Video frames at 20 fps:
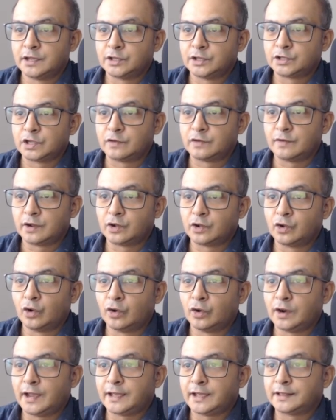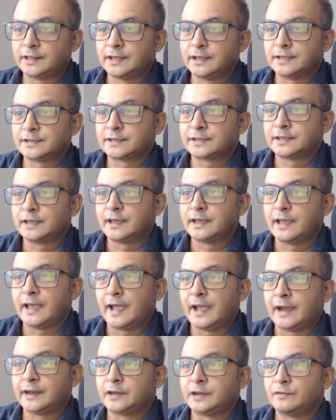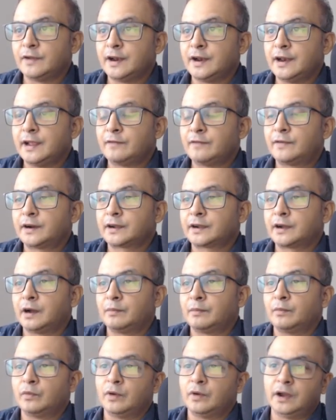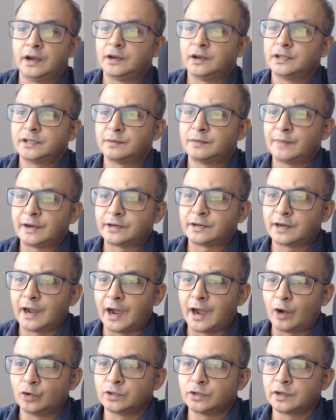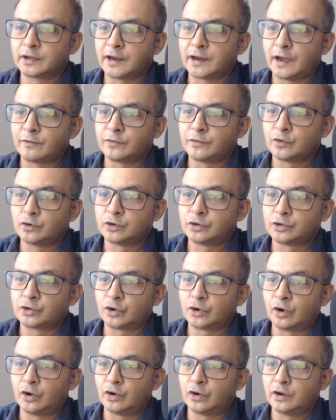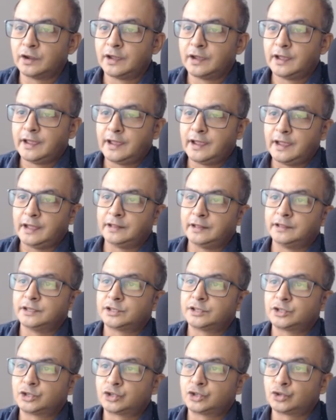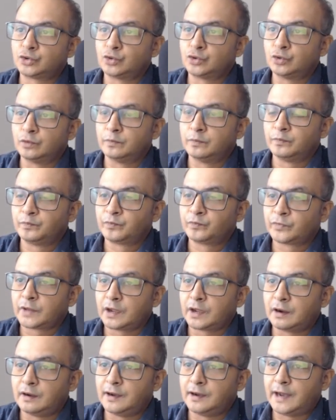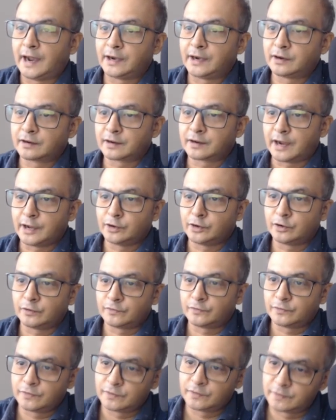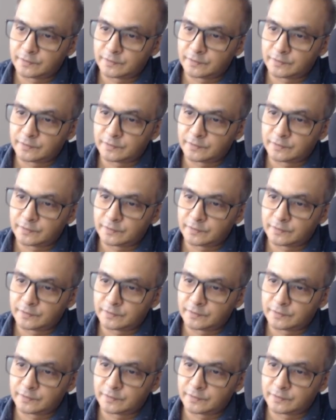So it will go like this and it will never come, it doesn't matter how the graph you will draw in this two ladder kind of